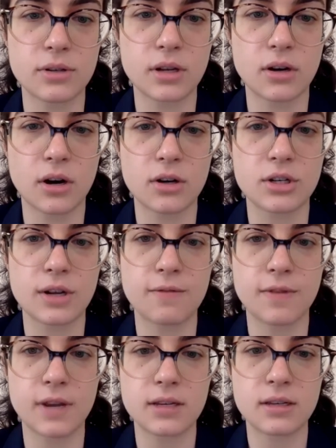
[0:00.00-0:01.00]
and
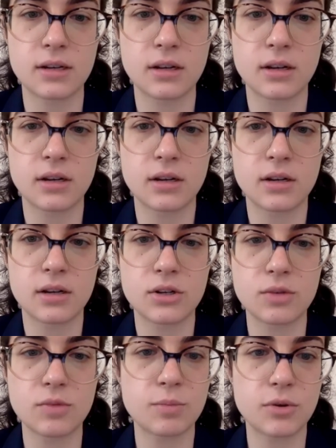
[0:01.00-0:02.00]
heart-shaped face.
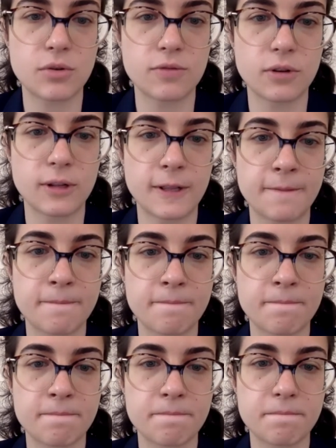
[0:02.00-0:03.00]
She was beautiful.
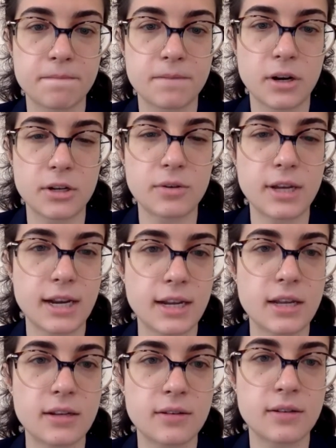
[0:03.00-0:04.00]
"Are you getting
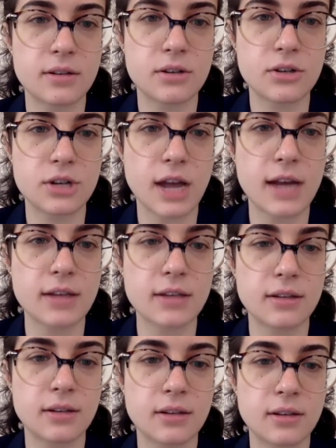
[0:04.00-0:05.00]
in?" she
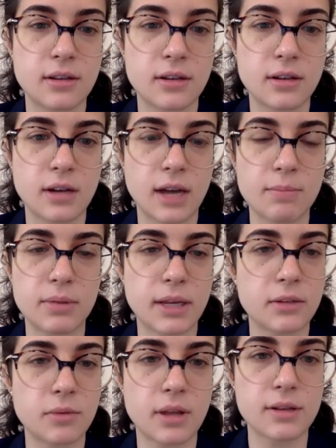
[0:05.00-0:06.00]
asked. I
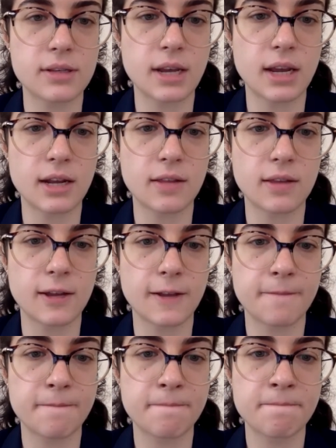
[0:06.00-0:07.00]
blinked without saying anything.
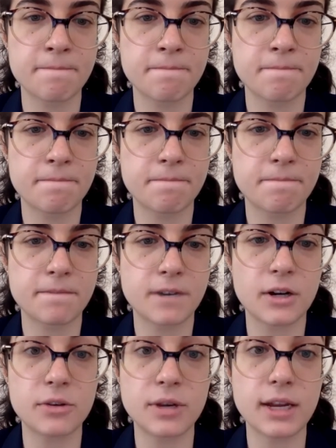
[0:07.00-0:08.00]

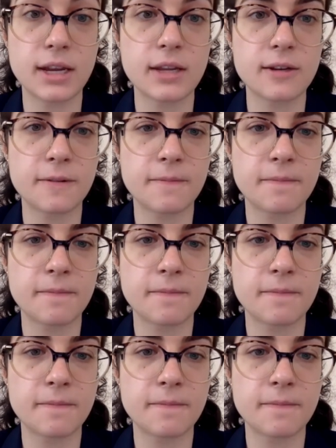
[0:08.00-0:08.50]
"Are you getting in?"